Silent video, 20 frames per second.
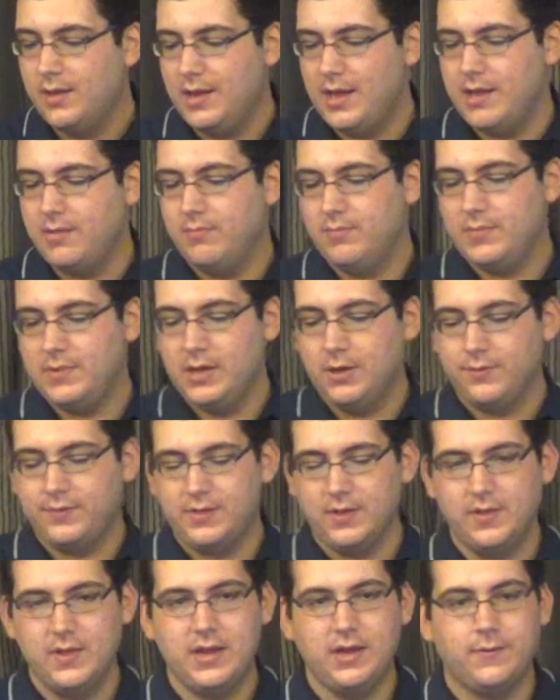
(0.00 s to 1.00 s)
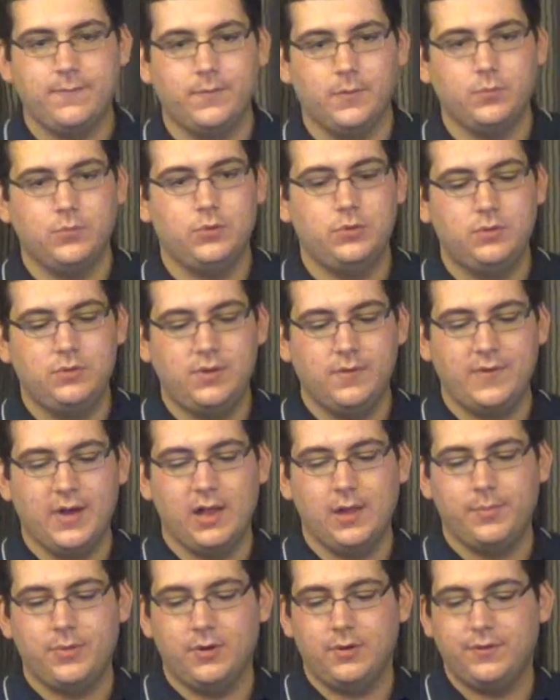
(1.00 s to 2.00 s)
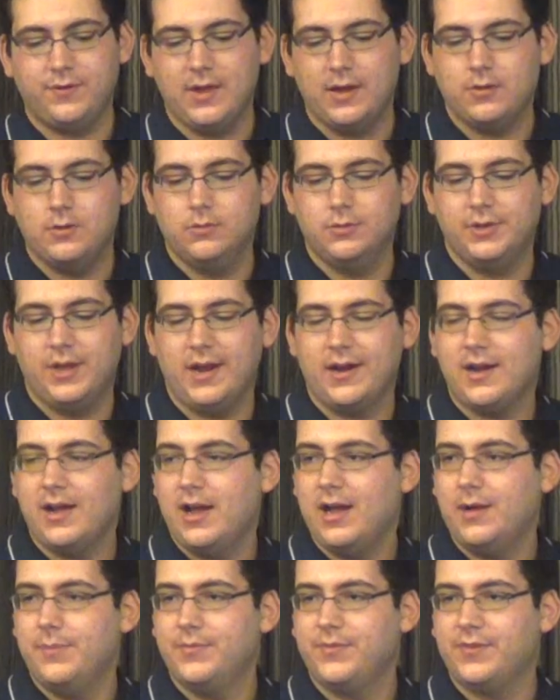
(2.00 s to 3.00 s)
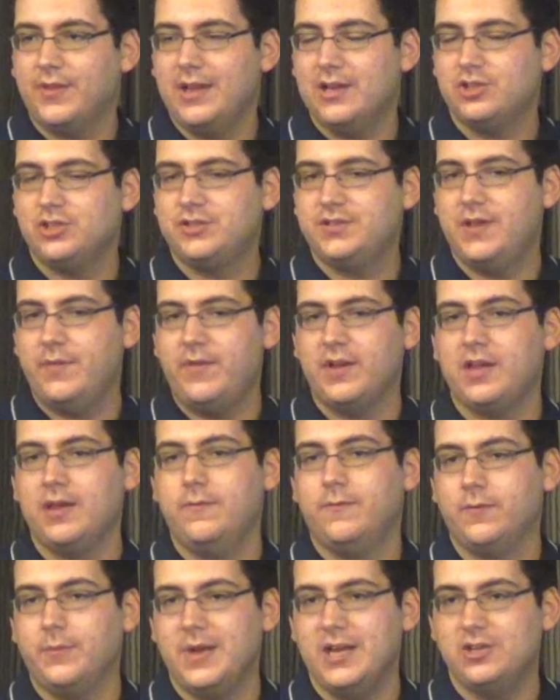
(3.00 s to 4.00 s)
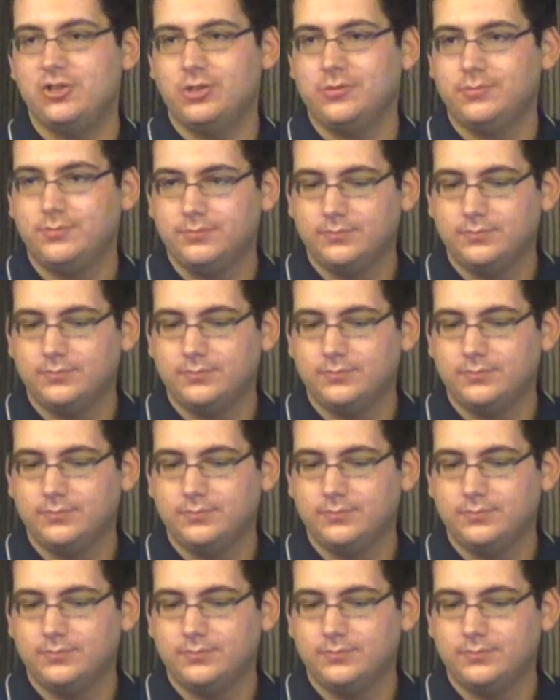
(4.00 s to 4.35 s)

And here's the link from developers.google.com/civic information.